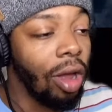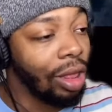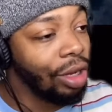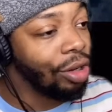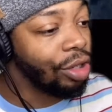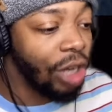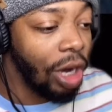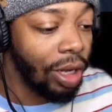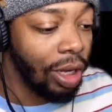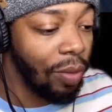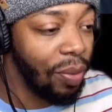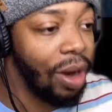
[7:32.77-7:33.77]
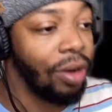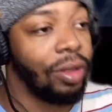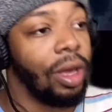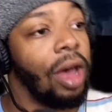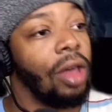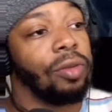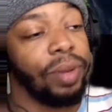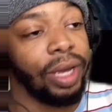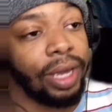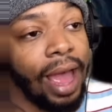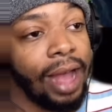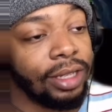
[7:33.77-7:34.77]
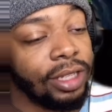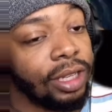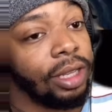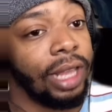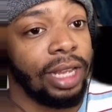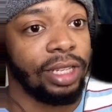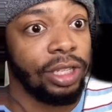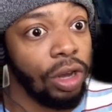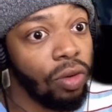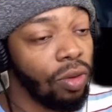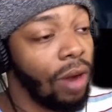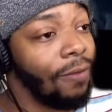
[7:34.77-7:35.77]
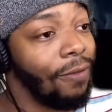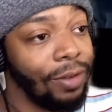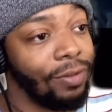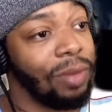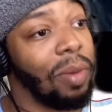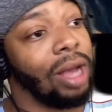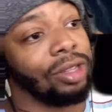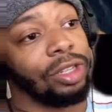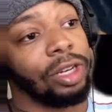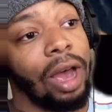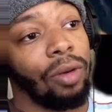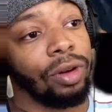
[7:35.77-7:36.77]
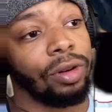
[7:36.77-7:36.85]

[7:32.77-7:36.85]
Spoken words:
a little chunky compared to the other big cats, they still run 50 miles an hour.